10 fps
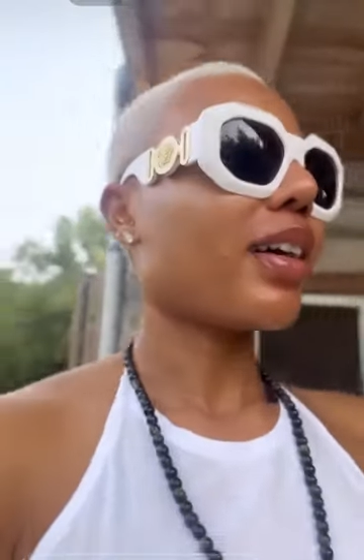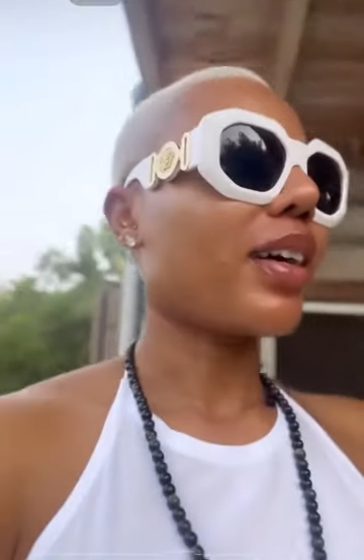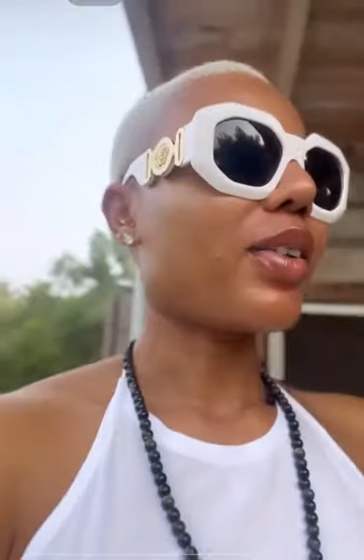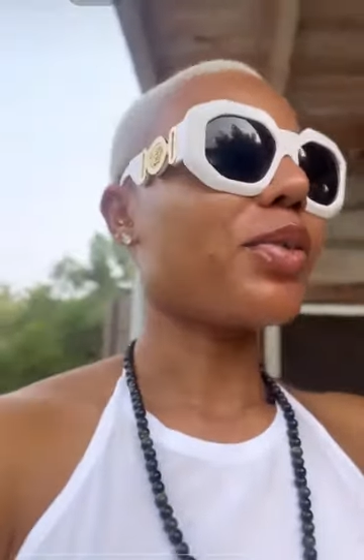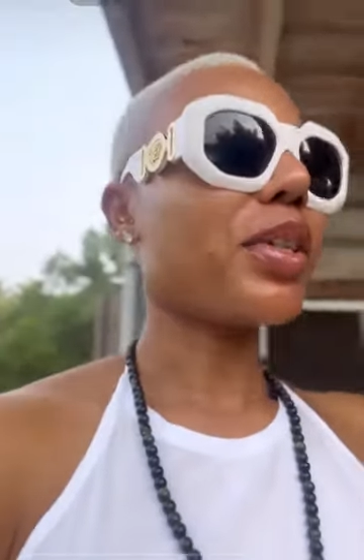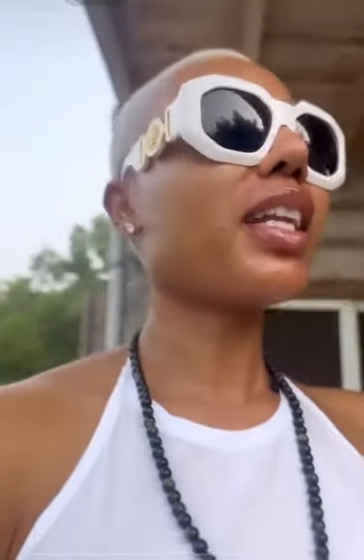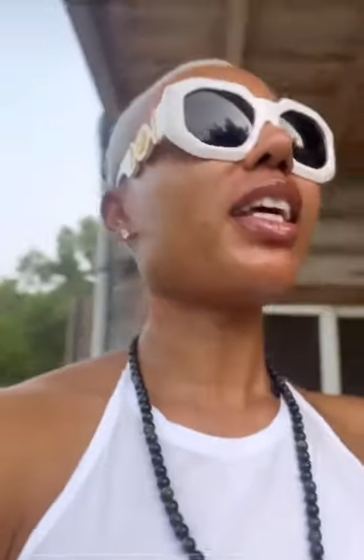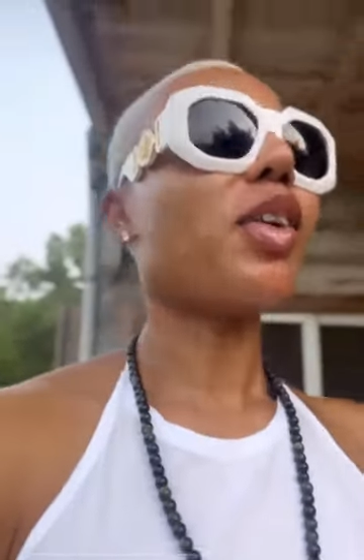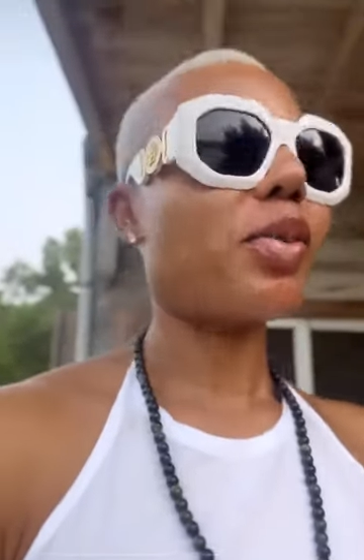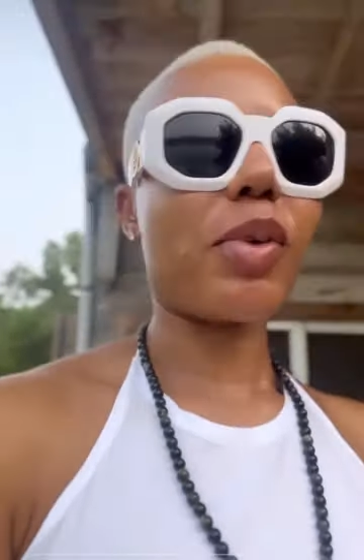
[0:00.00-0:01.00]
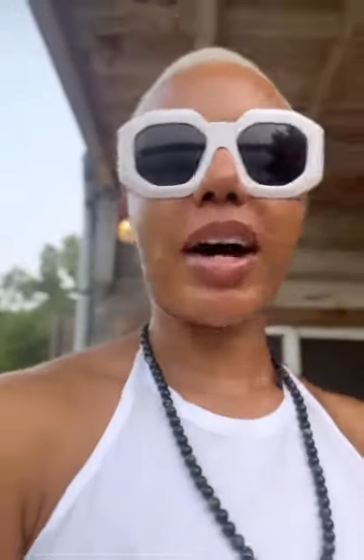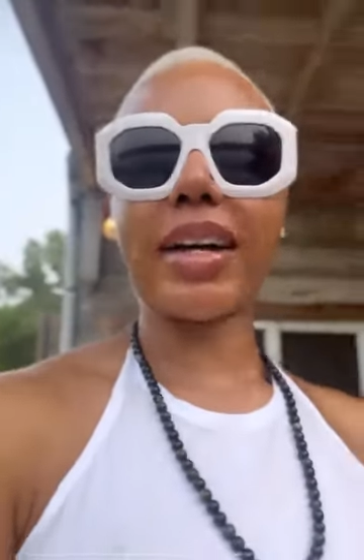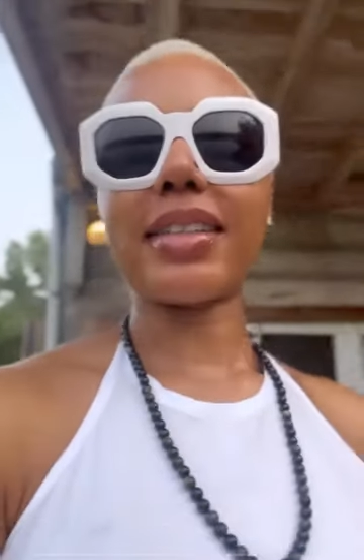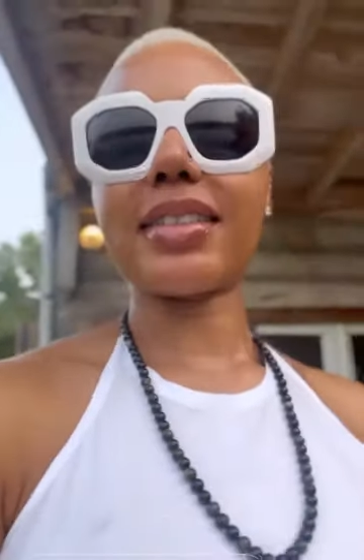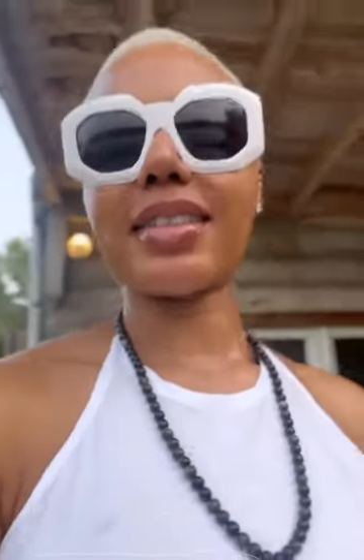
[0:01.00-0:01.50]
really
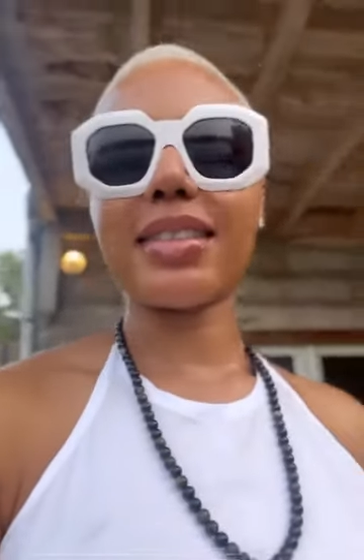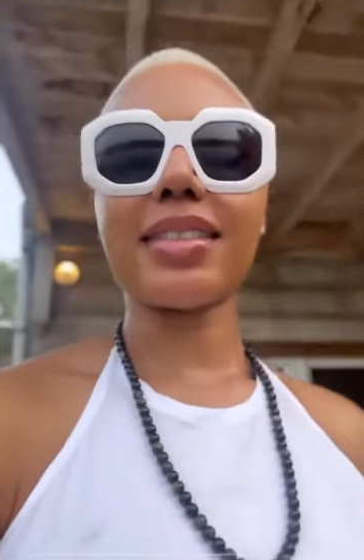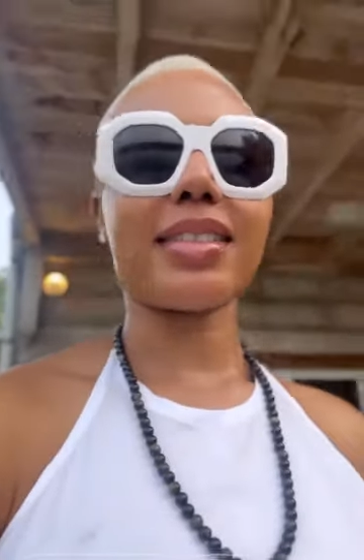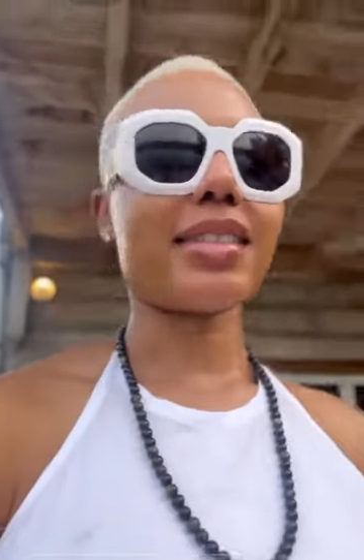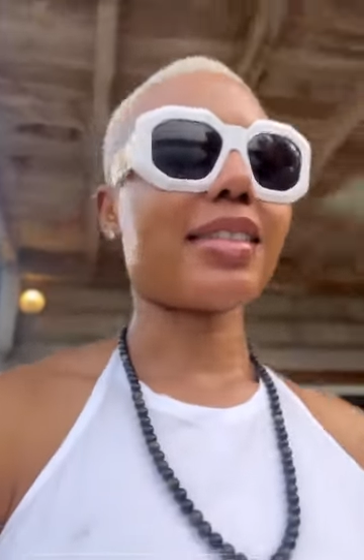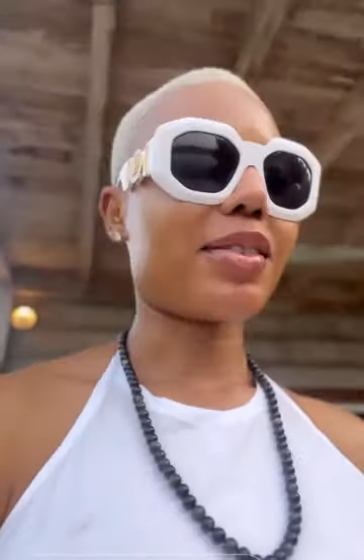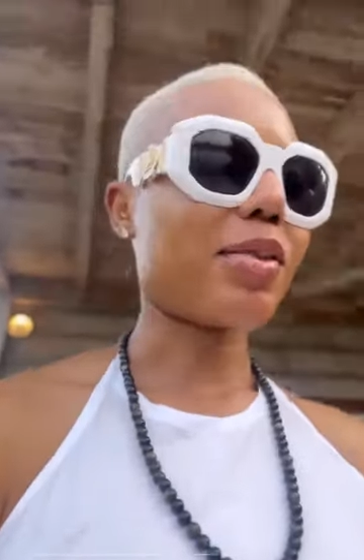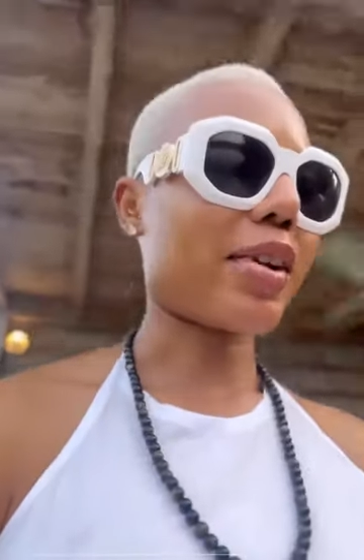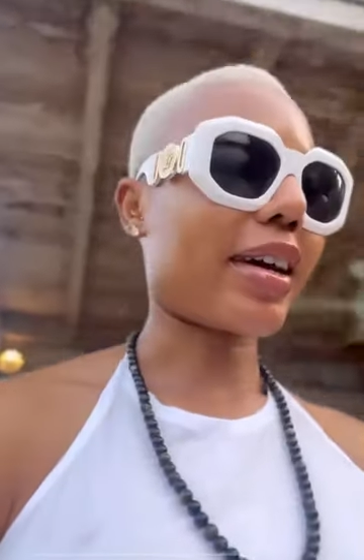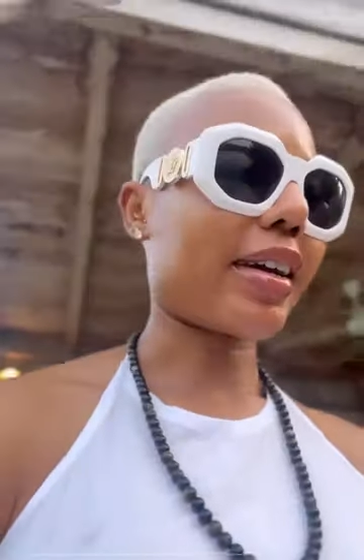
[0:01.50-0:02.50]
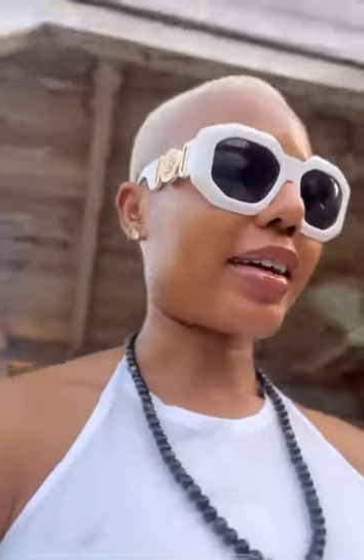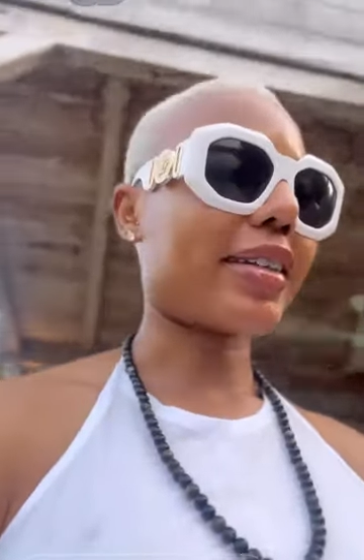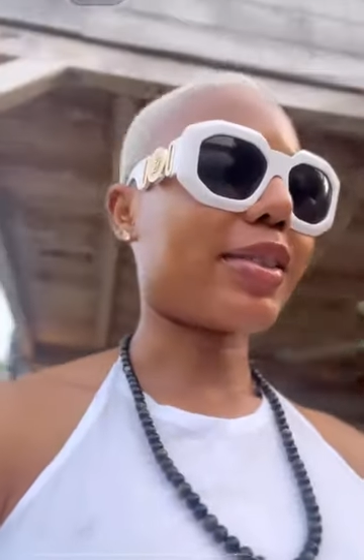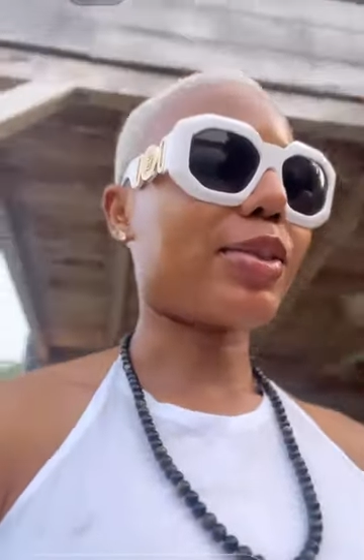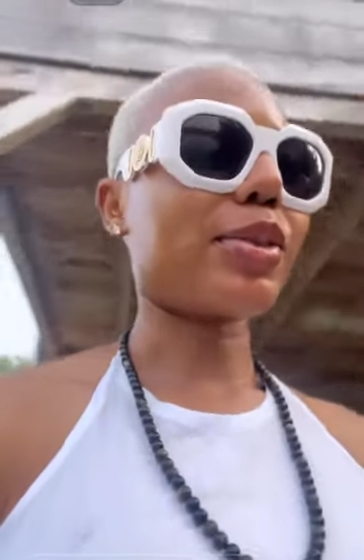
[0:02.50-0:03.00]
unwind, where I
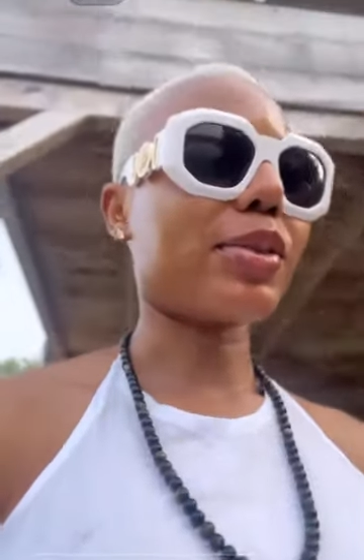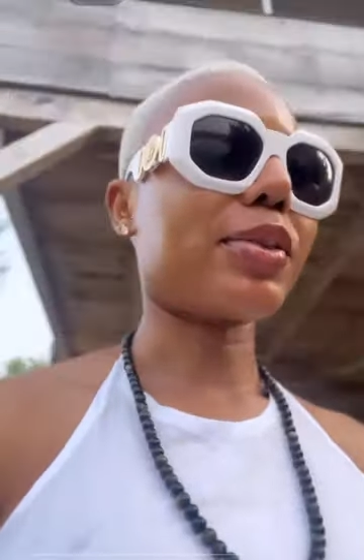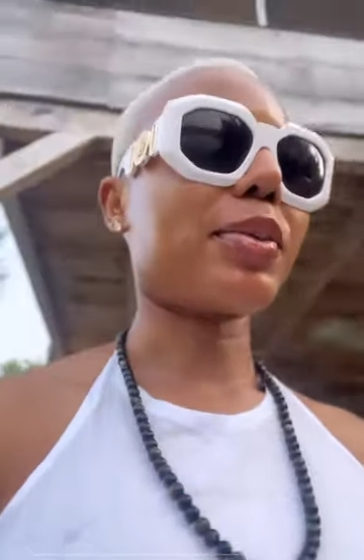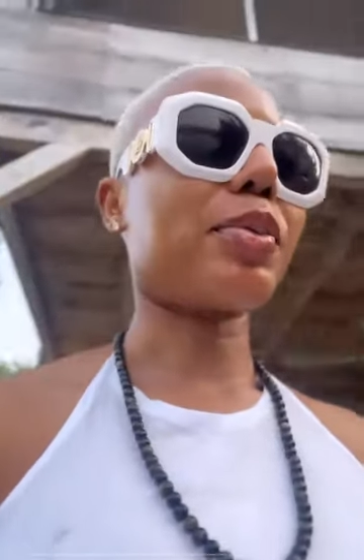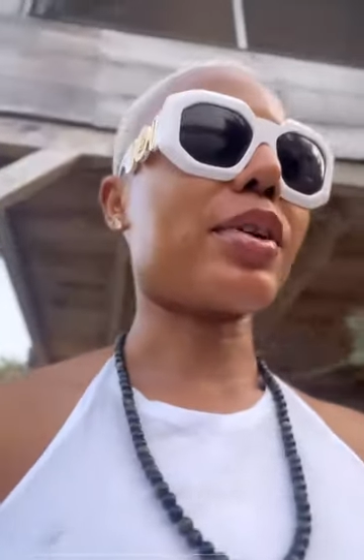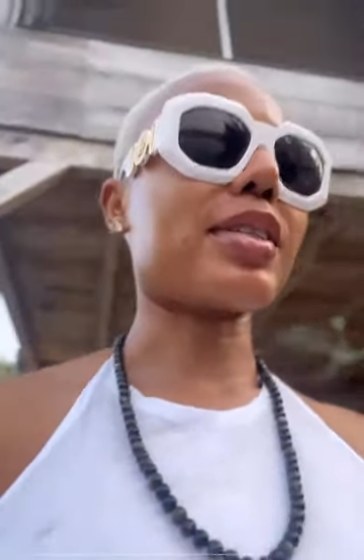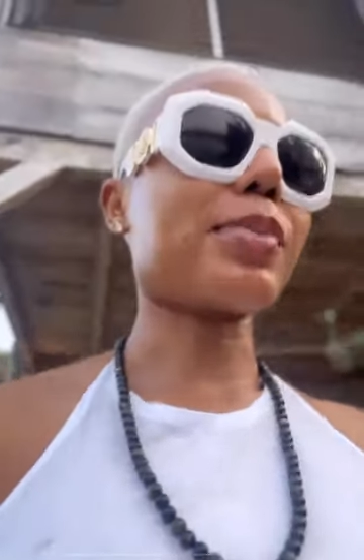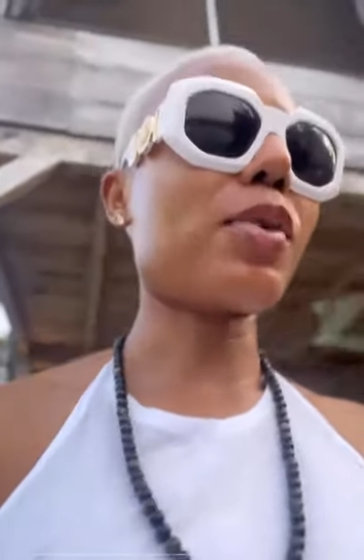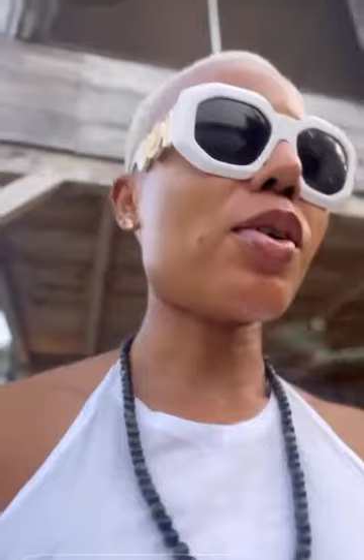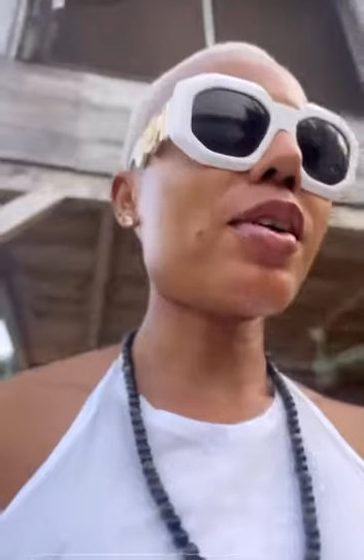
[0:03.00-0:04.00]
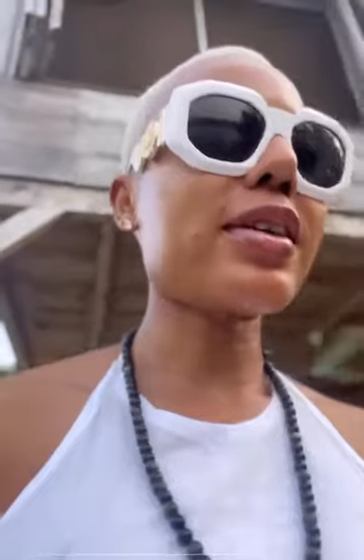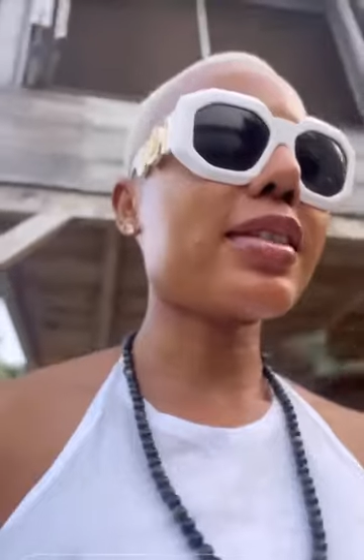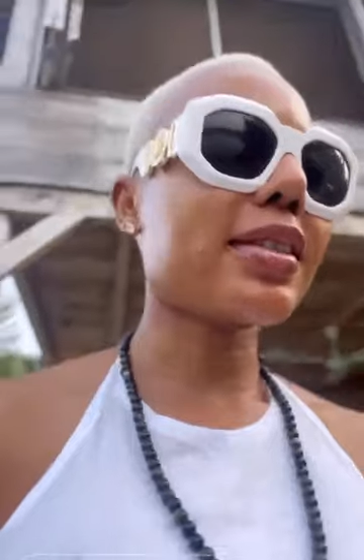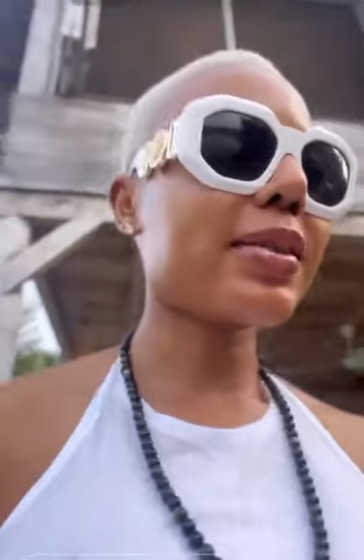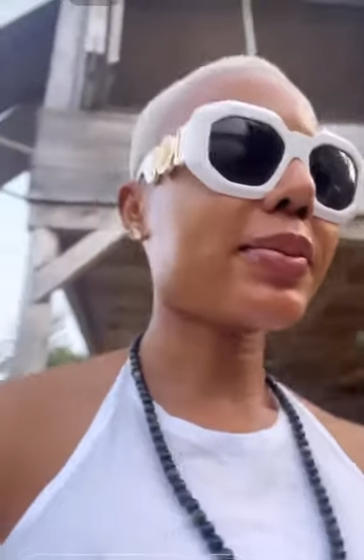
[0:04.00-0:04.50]
get to press
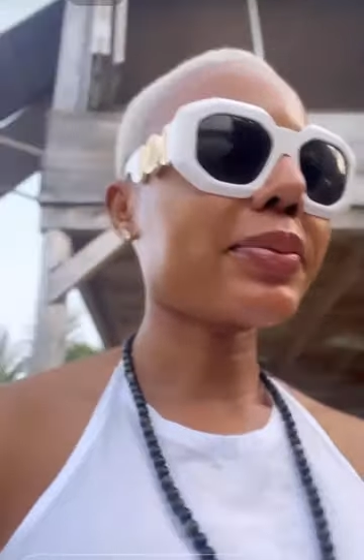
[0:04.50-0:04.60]
pause.